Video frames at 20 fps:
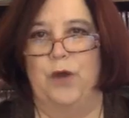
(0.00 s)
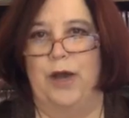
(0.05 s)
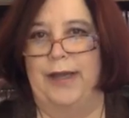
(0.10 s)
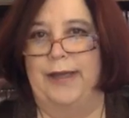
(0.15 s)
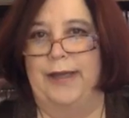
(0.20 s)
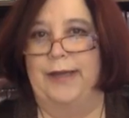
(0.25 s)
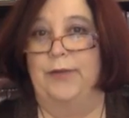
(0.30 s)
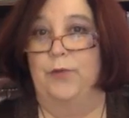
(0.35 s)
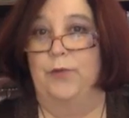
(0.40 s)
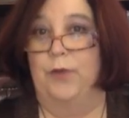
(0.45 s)

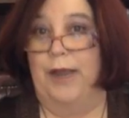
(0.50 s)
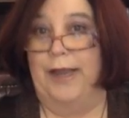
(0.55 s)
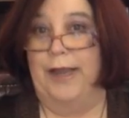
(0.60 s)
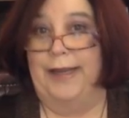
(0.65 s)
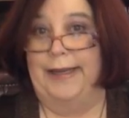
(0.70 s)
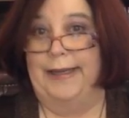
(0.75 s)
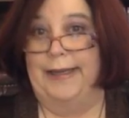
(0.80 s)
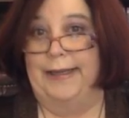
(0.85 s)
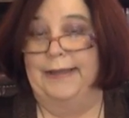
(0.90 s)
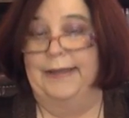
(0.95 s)
Wine, and
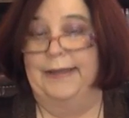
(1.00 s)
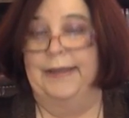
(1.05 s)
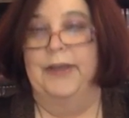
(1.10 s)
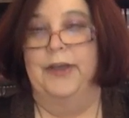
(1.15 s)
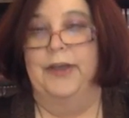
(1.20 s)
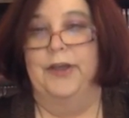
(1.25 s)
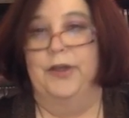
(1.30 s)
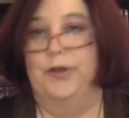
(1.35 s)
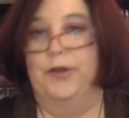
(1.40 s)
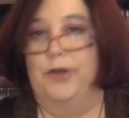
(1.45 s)
Writing.
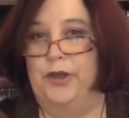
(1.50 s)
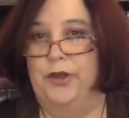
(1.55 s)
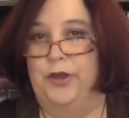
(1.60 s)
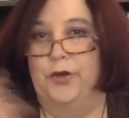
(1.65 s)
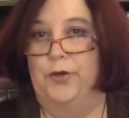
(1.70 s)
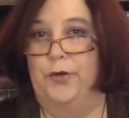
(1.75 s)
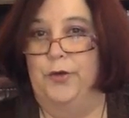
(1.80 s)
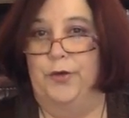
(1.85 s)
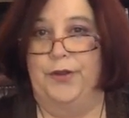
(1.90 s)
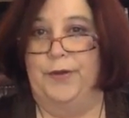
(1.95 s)
You can
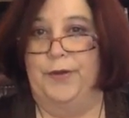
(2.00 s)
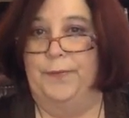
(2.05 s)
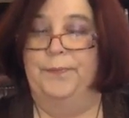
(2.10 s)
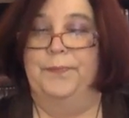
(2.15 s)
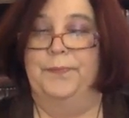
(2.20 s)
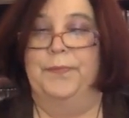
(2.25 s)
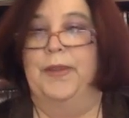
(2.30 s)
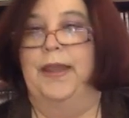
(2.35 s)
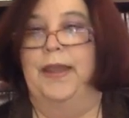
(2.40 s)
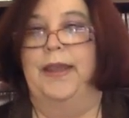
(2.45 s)
Google
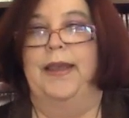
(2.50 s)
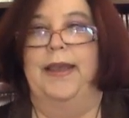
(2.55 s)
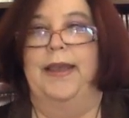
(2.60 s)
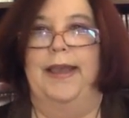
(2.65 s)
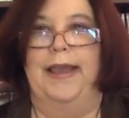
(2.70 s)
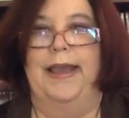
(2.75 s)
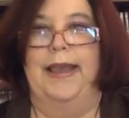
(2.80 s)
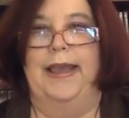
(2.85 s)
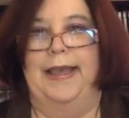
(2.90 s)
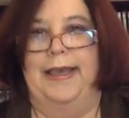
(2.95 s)
them.
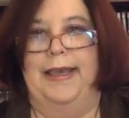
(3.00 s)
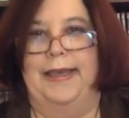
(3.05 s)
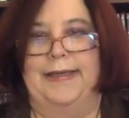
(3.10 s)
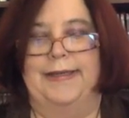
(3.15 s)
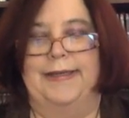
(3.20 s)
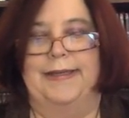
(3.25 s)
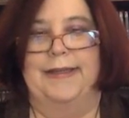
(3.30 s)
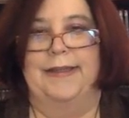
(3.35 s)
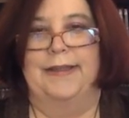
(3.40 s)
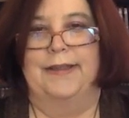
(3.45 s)

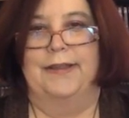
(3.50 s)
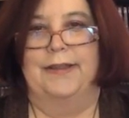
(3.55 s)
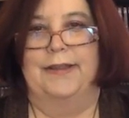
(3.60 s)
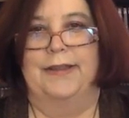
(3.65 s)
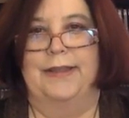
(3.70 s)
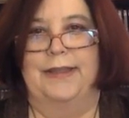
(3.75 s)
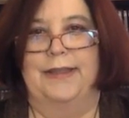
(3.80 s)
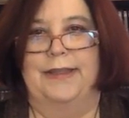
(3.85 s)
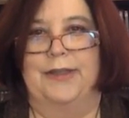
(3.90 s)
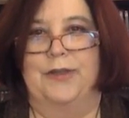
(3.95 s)
And
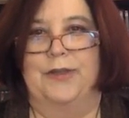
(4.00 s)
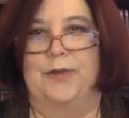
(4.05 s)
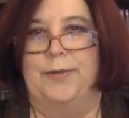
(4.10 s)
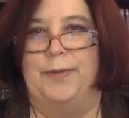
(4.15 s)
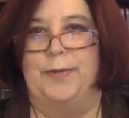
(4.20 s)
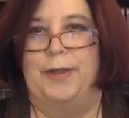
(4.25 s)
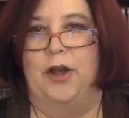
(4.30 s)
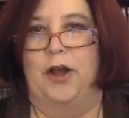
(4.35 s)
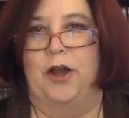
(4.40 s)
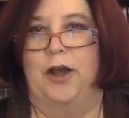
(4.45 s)
it's going
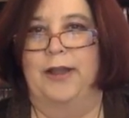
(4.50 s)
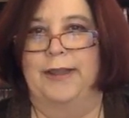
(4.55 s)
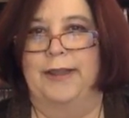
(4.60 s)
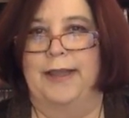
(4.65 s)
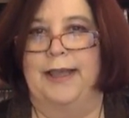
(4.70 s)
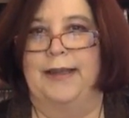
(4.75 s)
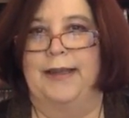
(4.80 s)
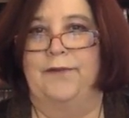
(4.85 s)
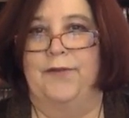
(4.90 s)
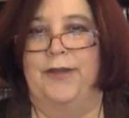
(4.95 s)
to be an
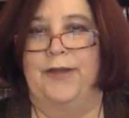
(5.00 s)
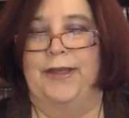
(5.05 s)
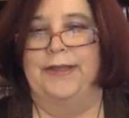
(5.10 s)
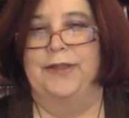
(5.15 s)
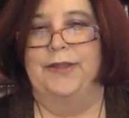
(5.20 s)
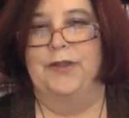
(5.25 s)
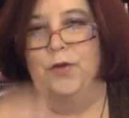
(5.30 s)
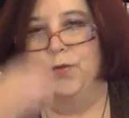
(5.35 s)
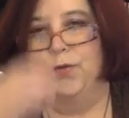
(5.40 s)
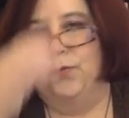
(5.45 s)
online
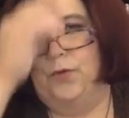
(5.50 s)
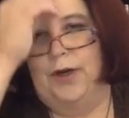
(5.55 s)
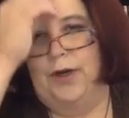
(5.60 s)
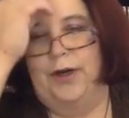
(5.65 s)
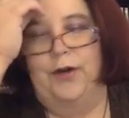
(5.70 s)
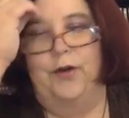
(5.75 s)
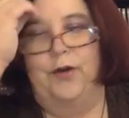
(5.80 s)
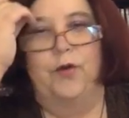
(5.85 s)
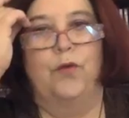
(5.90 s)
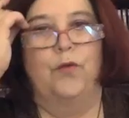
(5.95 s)
event
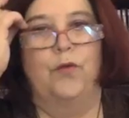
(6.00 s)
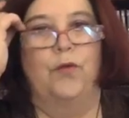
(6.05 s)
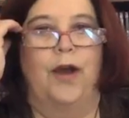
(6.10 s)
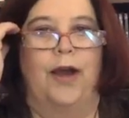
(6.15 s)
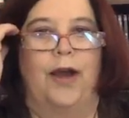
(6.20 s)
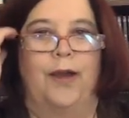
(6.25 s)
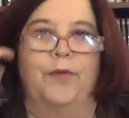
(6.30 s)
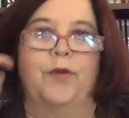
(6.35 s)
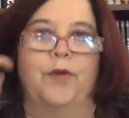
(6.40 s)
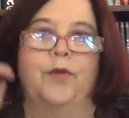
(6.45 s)
where
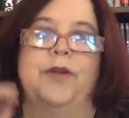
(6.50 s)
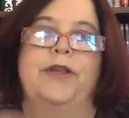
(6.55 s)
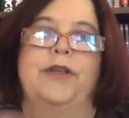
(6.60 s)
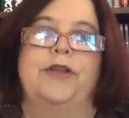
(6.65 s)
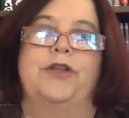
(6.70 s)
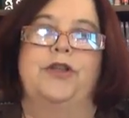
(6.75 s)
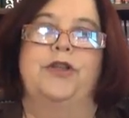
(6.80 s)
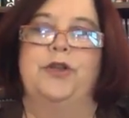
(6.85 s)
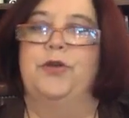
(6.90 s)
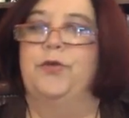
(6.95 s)
I'm
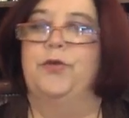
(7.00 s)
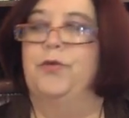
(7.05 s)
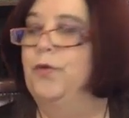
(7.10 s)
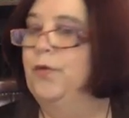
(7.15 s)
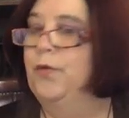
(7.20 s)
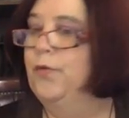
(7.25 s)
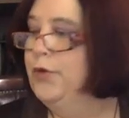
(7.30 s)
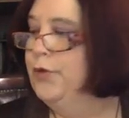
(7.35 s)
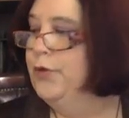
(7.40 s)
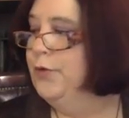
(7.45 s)
going
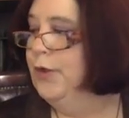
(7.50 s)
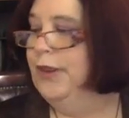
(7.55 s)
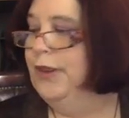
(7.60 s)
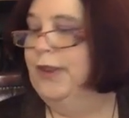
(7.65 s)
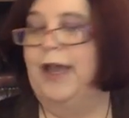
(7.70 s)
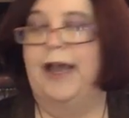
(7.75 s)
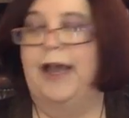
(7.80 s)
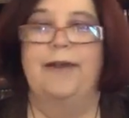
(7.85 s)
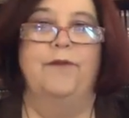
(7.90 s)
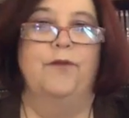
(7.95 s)
to do a
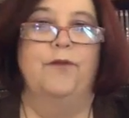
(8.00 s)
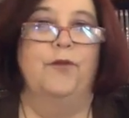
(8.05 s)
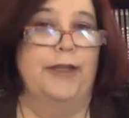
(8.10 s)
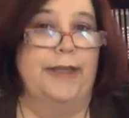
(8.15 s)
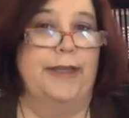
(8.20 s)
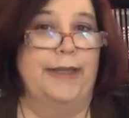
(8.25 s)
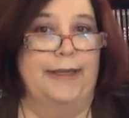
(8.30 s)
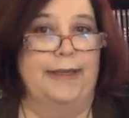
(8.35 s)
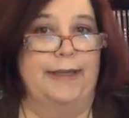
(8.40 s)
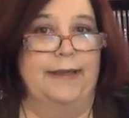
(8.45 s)
live
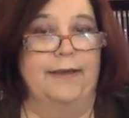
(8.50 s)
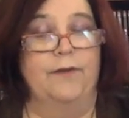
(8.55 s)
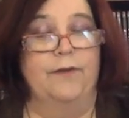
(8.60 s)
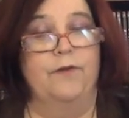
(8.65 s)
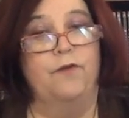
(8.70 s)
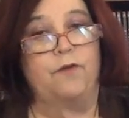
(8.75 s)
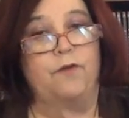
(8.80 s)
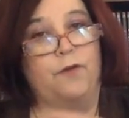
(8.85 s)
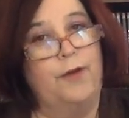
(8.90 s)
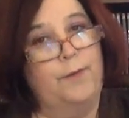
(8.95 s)
reading
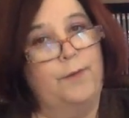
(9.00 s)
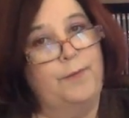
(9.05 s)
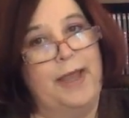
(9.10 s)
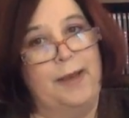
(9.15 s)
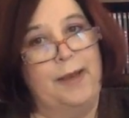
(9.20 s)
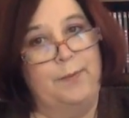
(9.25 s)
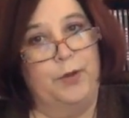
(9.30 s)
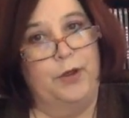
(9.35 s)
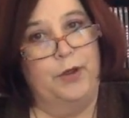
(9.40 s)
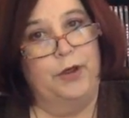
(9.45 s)
from
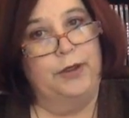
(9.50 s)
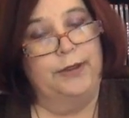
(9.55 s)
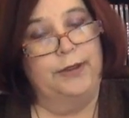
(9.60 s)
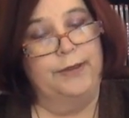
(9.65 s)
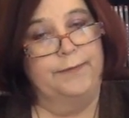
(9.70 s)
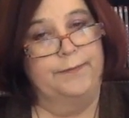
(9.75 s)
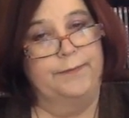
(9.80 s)
that book